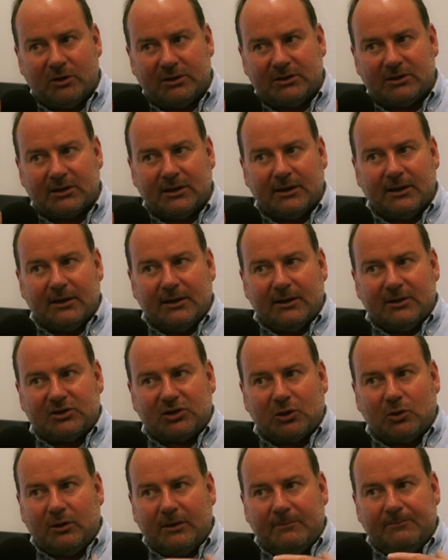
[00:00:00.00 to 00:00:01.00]
and
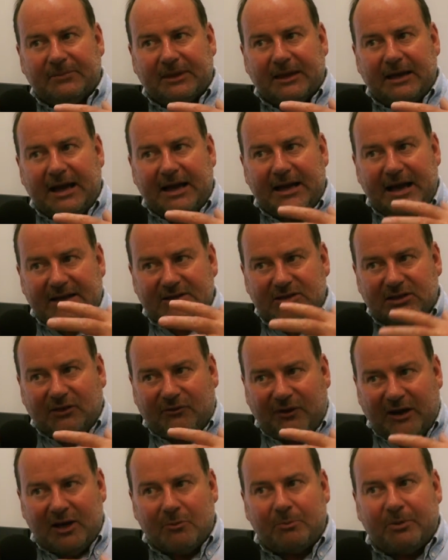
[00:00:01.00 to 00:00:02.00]
so as a
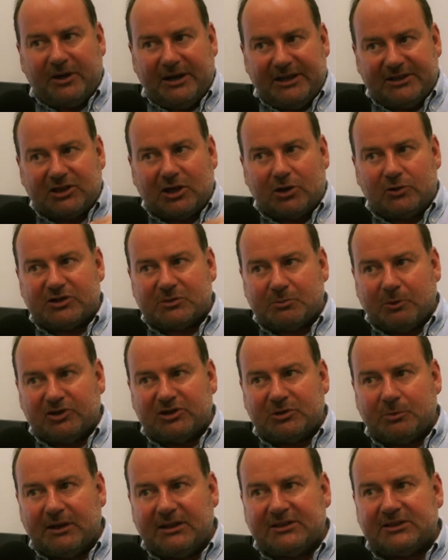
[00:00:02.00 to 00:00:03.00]
developer, it's our
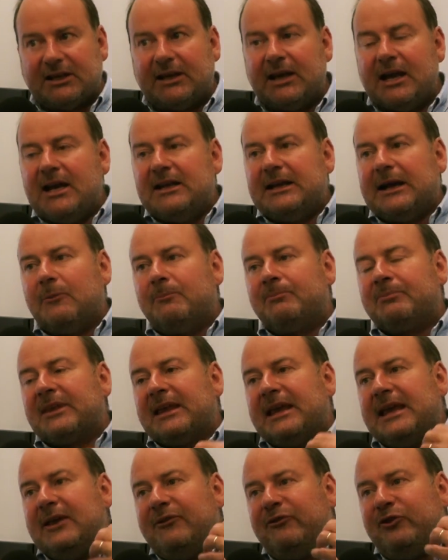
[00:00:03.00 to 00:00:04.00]
responsibility. Now,
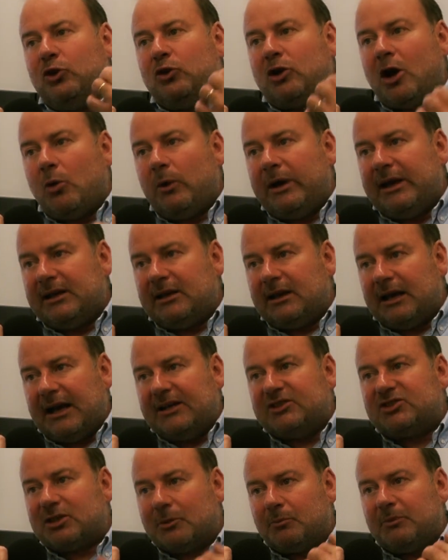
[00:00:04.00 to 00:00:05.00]
if you go in
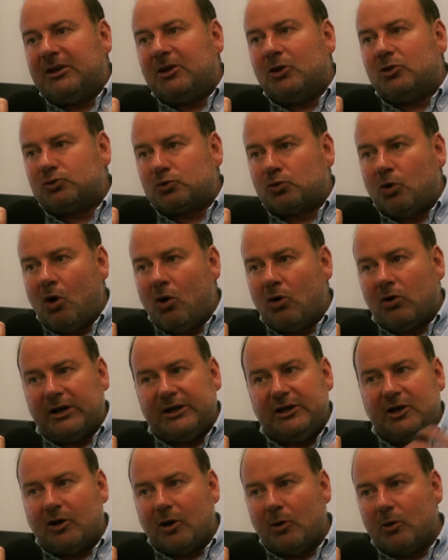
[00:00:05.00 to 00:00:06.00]
and something goes wrong
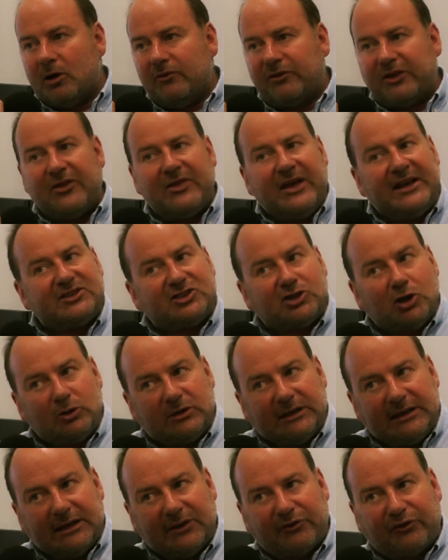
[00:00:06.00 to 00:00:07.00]
and you go over, then that's
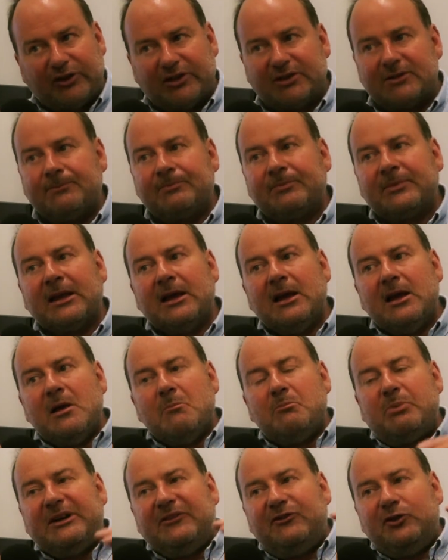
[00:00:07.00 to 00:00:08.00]
totally different.
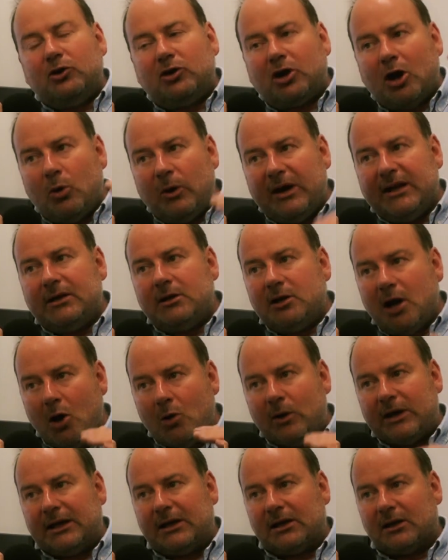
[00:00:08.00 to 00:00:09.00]
But if you go in
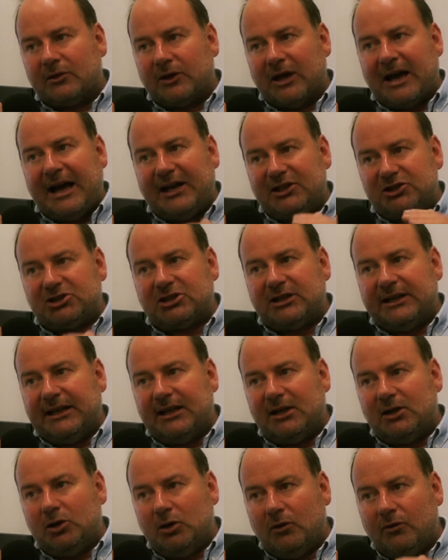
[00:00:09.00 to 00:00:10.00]
knowing that
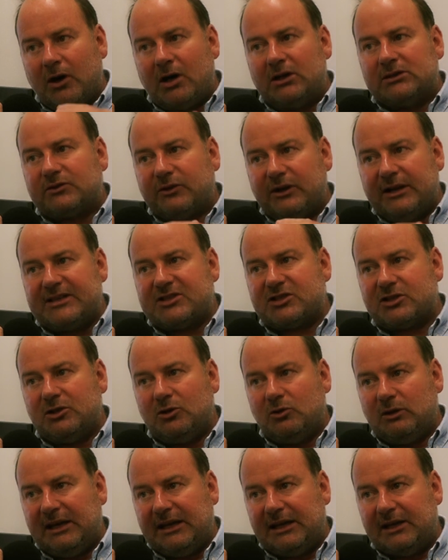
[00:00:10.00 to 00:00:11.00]
actually you've asked for less than
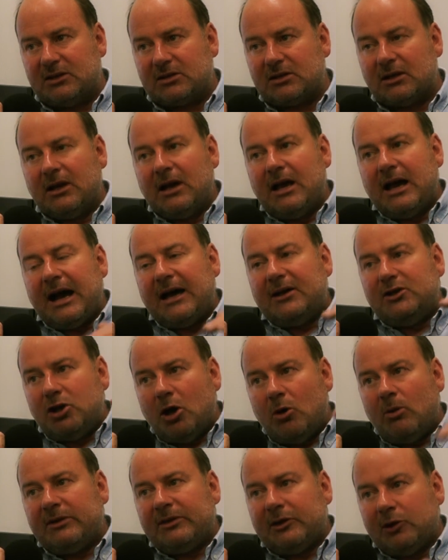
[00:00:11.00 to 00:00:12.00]
you need, and
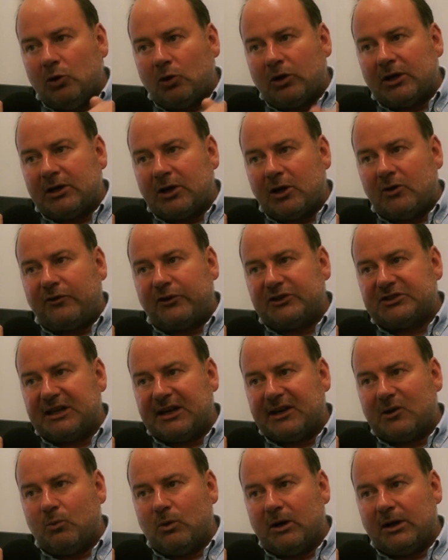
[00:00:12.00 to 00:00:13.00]
knowing that you're going to go for a
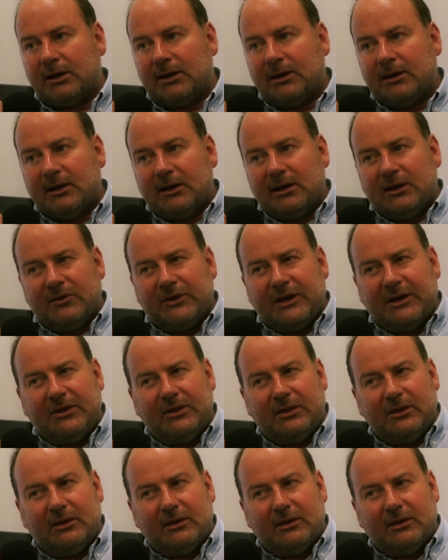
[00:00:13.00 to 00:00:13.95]
second one, then